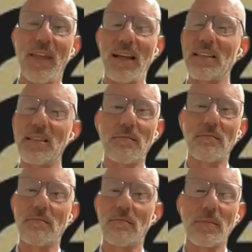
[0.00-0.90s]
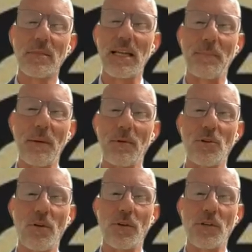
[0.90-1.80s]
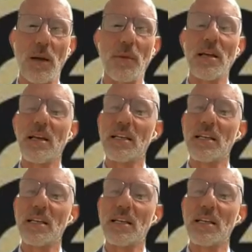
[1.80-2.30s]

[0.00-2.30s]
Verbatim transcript: That's step number two of your job.